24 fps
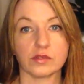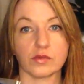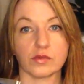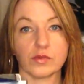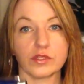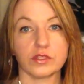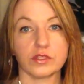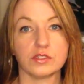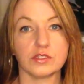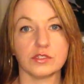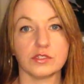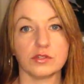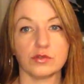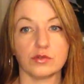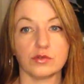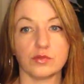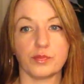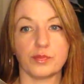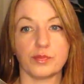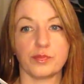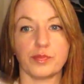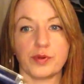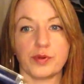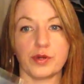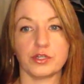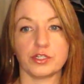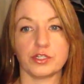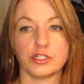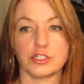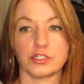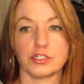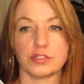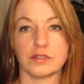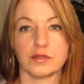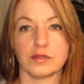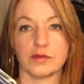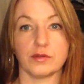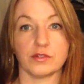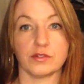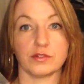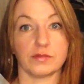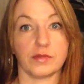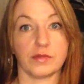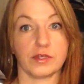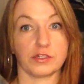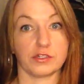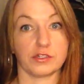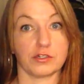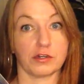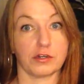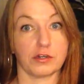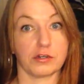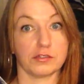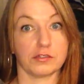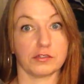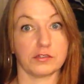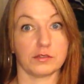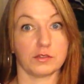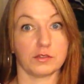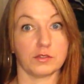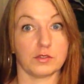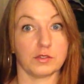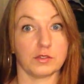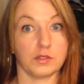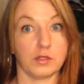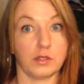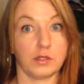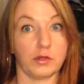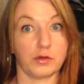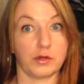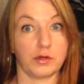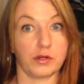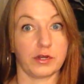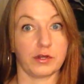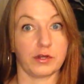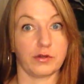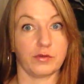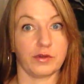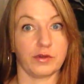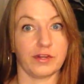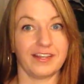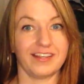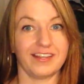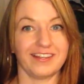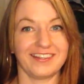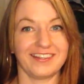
So once you push, let me just make sure, because this is a loaner, I don't